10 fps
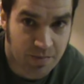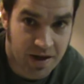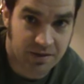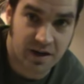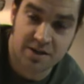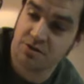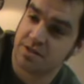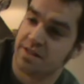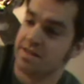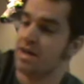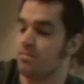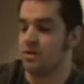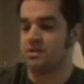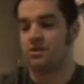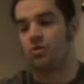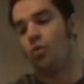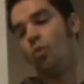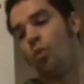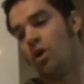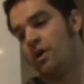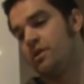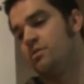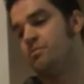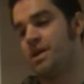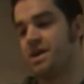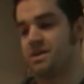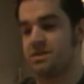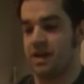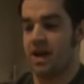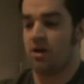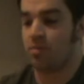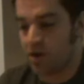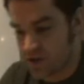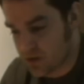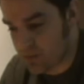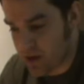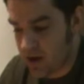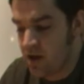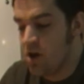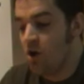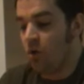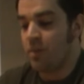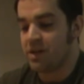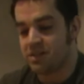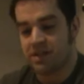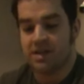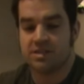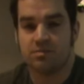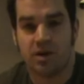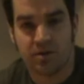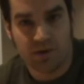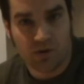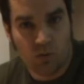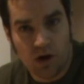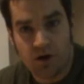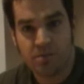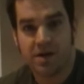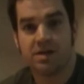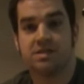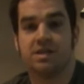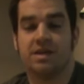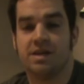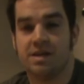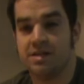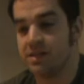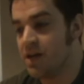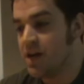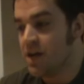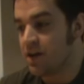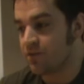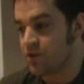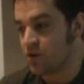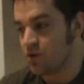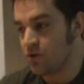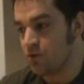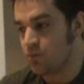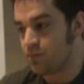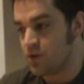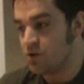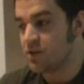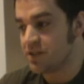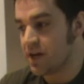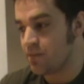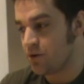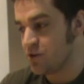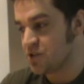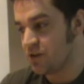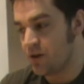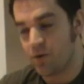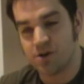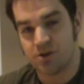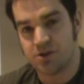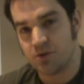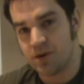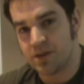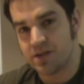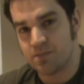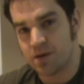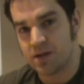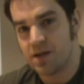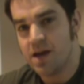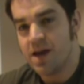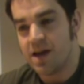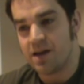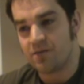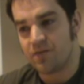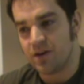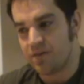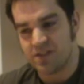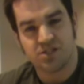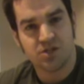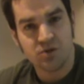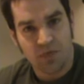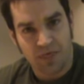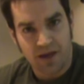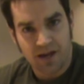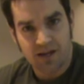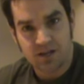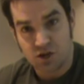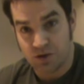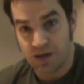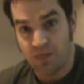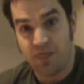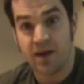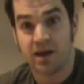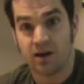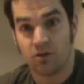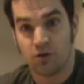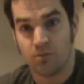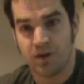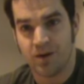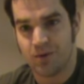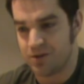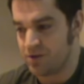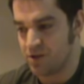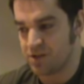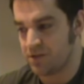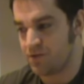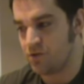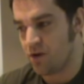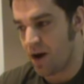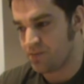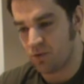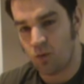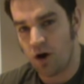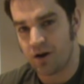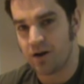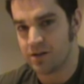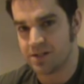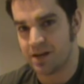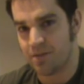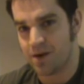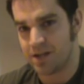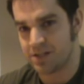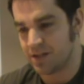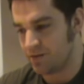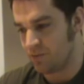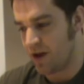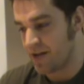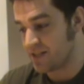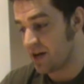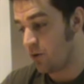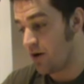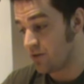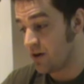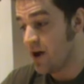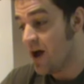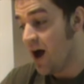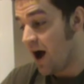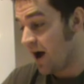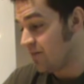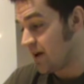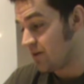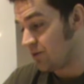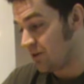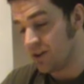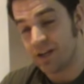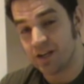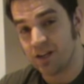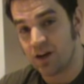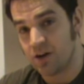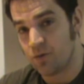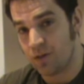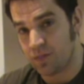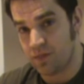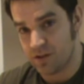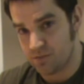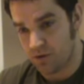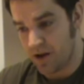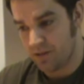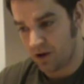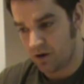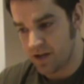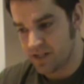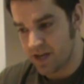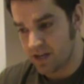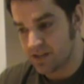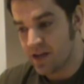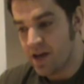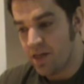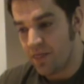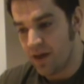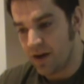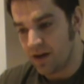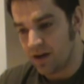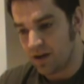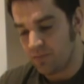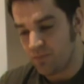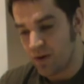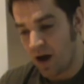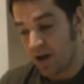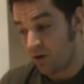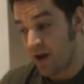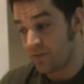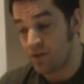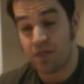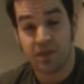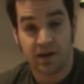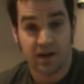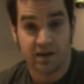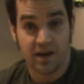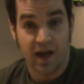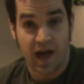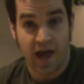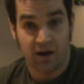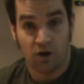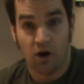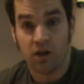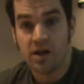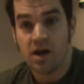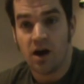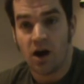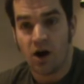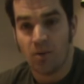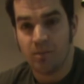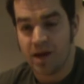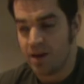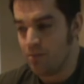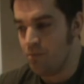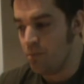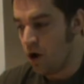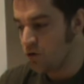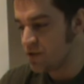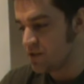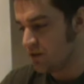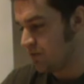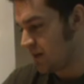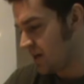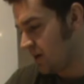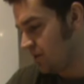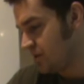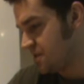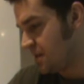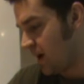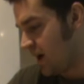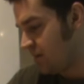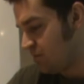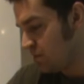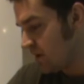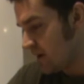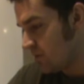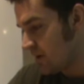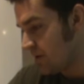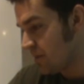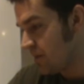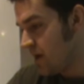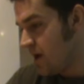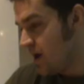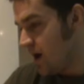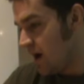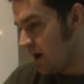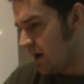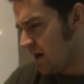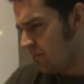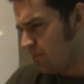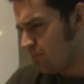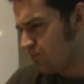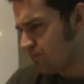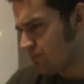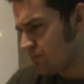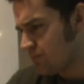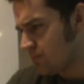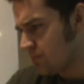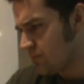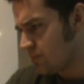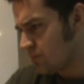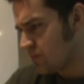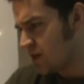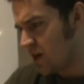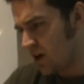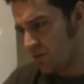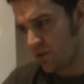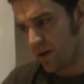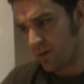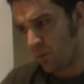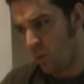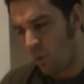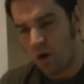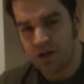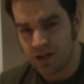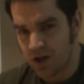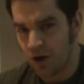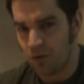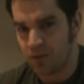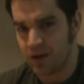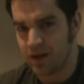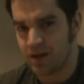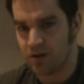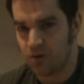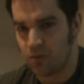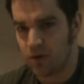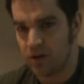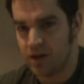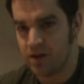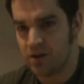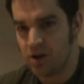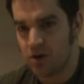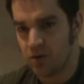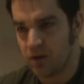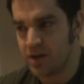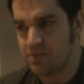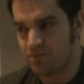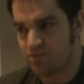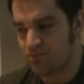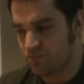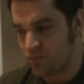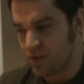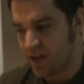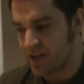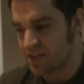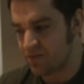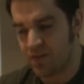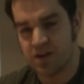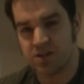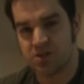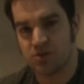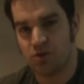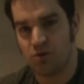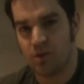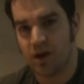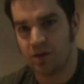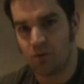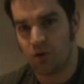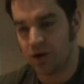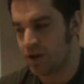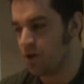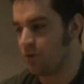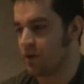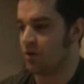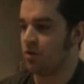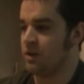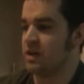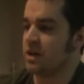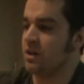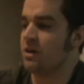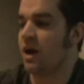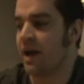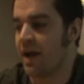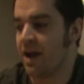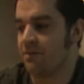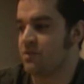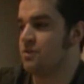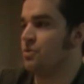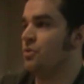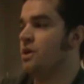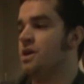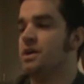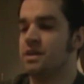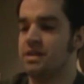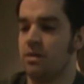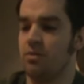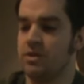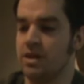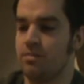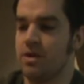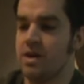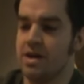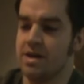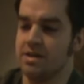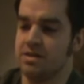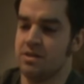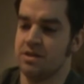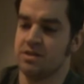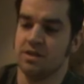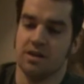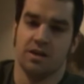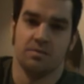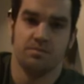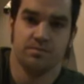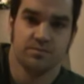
of paint that I use to dip. It's a water-based airbrushing paint. What makes it nice about it being water-based is if you you decide personally when you're doing the dipping, if, uh, if it's too thick, you can thin it a little bit with just a few drops of water and it makes it nice. However, I've had really good luck with this brand, the Createx, that uh, I don't have to thin it at all. Um, and most of the colors that I have played with, uh, cover in one coat. They get a really, really nice finish to them in one coat. The only color I have to double dip is this uh,